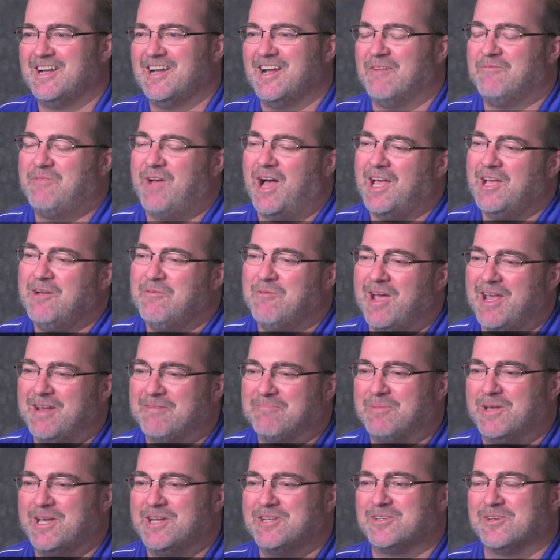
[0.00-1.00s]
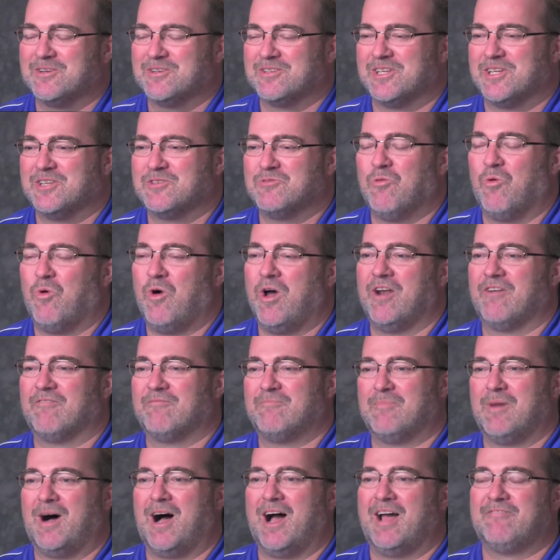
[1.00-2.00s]
Evaluating pitchers is one of
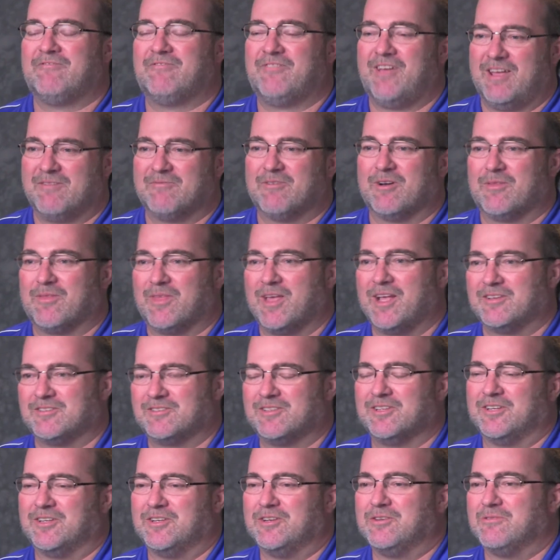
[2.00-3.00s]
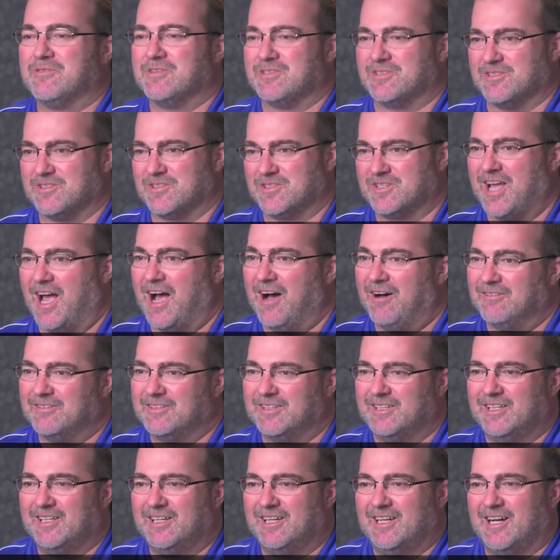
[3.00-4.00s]
my favorite things to do as a scout.
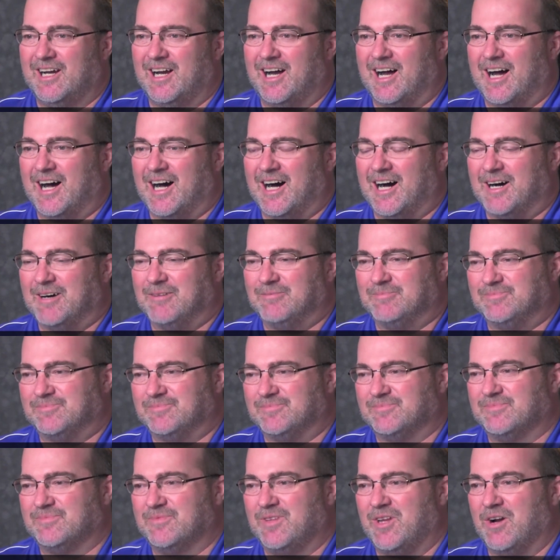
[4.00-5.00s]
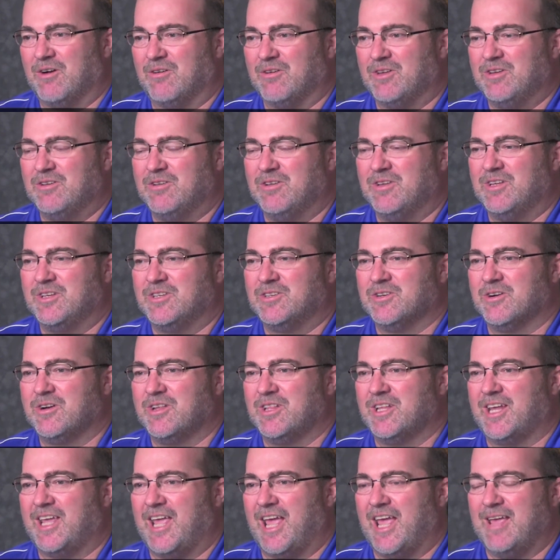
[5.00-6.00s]
You know, during
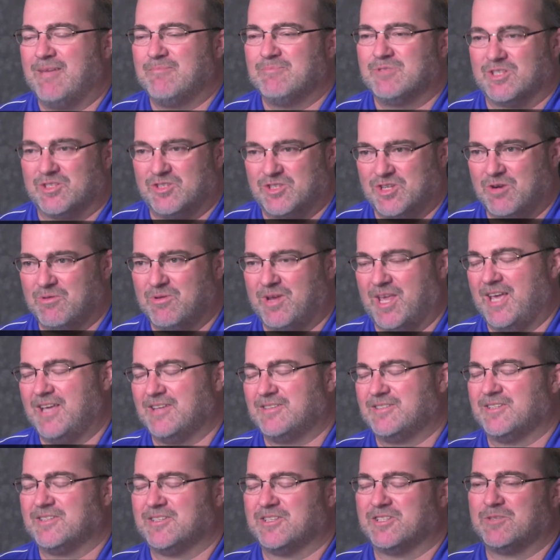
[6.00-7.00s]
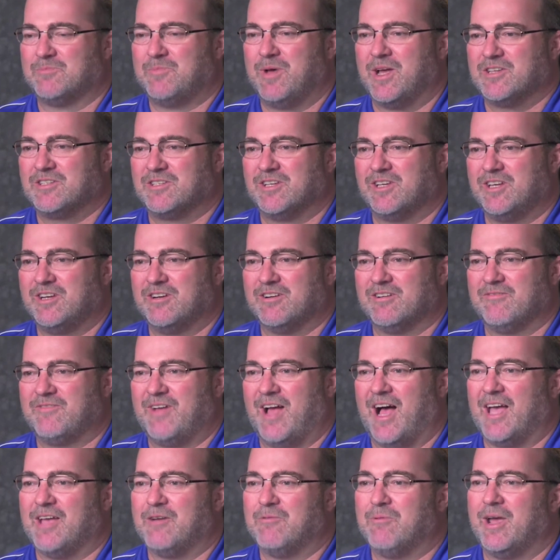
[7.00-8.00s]
the games at showcases especially, you're
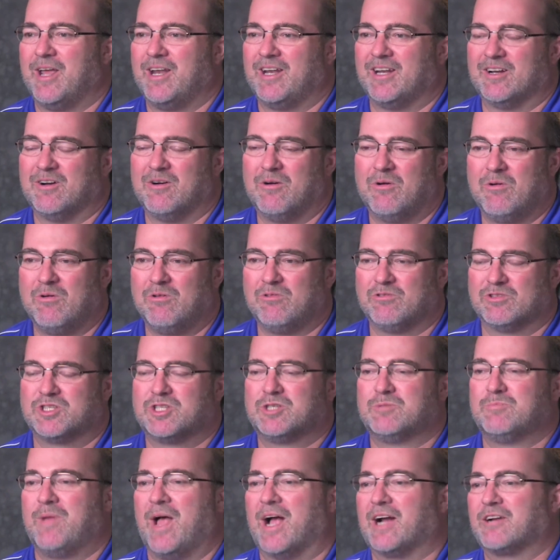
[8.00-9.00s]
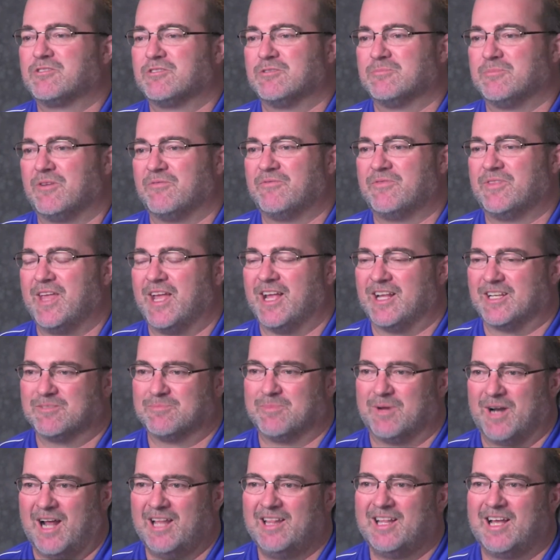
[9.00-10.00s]
evaluating a whole spectrum of things,
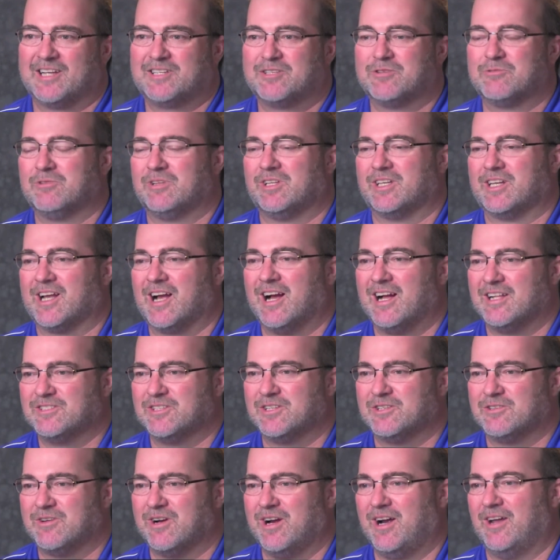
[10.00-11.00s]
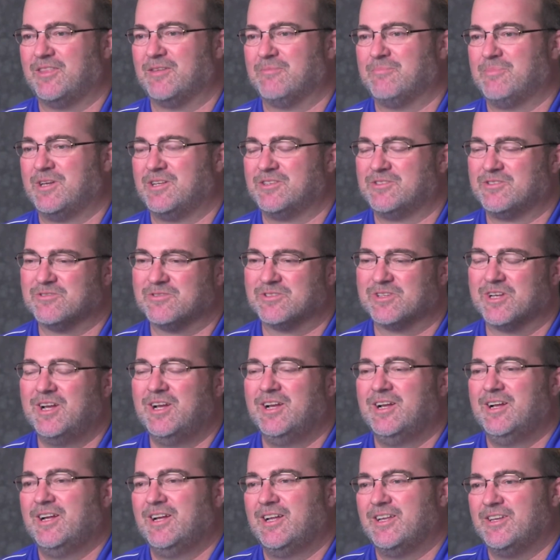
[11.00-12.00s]
but I like to really concentrate on the pitchers
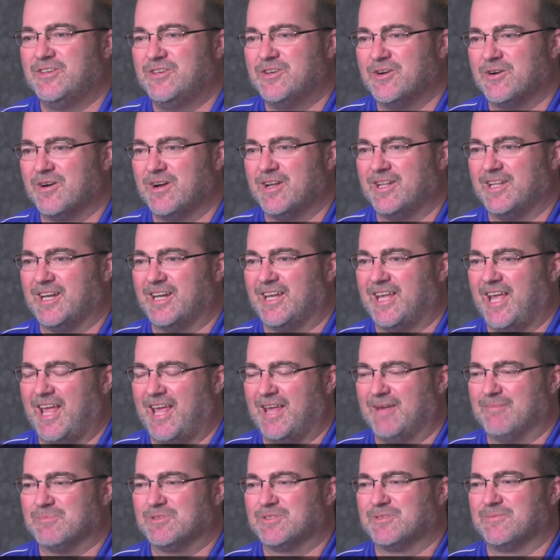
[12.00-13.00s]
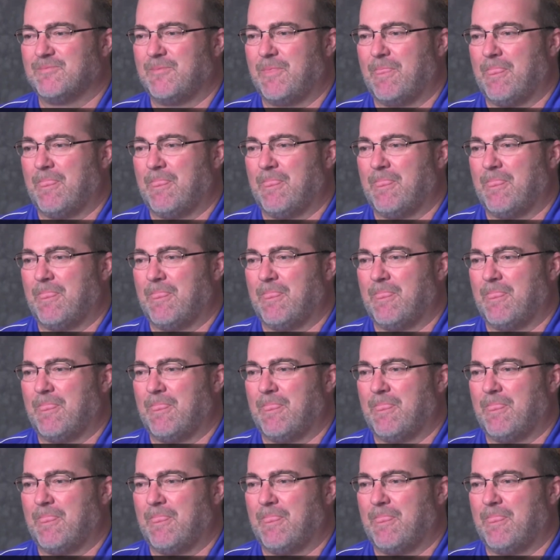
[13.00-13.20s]
during the games.